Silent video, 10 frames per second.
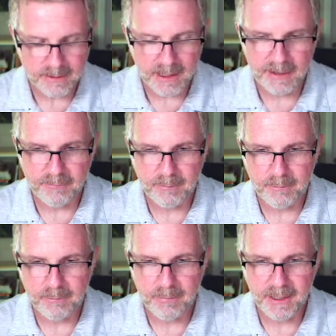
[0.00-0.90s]
I've
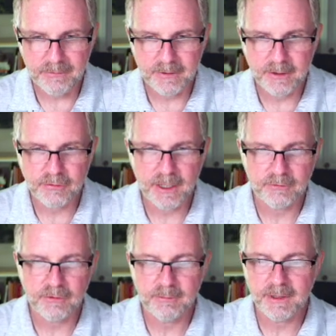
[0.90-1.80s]
pasted a
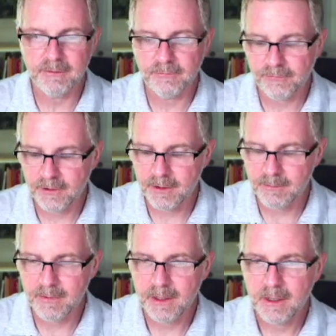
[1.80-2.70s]
transcript in from